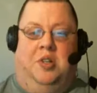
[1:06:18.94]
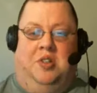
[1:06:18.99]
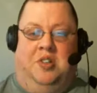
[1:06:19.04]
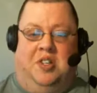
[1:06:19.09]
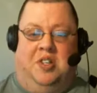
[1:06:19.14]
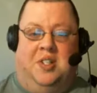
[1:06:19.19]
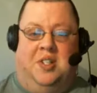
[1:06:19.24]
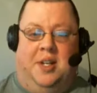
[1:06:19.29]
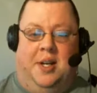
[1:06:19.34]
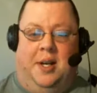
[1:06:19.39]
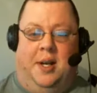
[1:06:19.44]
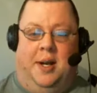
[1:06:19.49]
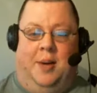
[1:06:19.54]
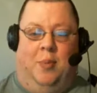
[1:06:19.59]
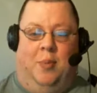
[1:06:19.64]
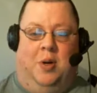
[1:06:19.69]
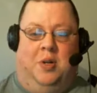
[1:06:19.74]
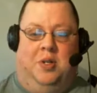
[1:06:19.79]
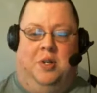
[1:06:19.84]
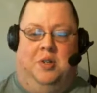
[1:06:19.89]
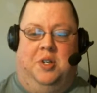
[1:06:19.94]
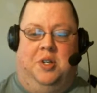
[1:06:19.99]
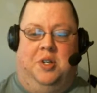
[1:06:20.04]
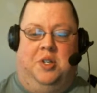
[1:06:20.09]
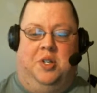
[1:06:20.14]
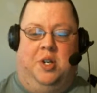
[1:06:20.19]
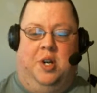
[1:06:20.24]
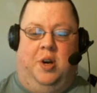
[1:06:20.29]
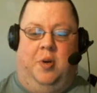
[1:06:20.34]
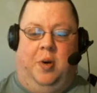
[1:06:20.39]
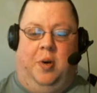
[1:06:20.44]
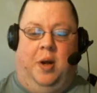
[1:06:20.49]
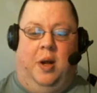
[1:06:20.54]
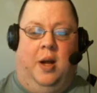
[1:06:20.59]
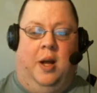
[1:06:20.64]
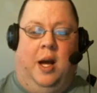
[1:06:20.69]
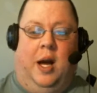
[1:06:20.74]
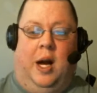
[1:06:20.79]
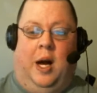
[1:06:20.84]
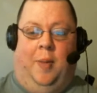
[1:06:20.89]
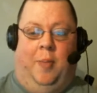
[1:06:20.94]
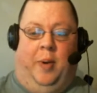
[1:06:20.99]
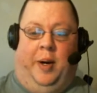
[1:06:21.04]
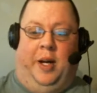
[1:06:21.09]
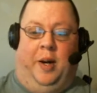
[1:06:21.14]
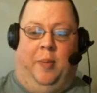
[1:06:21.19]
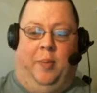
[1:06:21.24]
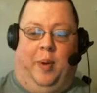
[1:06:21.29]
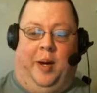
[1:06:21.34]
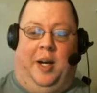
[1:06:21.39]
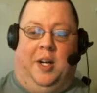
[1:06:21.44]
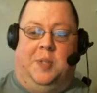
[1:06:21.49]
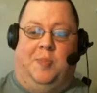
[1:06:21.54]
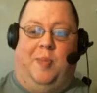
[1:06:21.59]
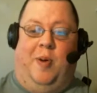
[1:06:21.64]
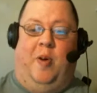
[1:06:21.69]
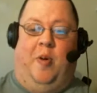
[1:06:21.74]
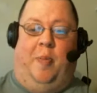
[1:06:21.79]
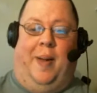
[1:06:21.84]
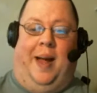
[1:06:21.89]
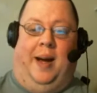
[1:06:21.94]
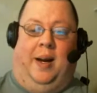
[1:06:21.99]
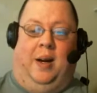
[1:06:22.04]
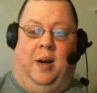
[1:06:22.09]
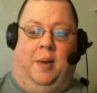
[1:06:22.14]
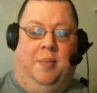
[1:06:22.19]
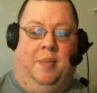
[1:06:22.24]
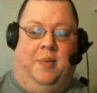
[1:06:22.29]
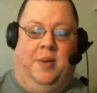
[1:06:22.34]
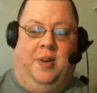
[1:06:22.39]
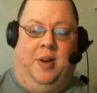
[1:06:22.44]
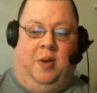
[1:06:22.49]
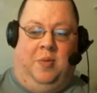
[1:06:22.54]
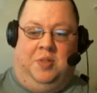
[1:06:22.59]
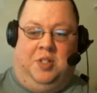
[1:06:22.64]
you just did and what you just showed. Bring us both back up. Don't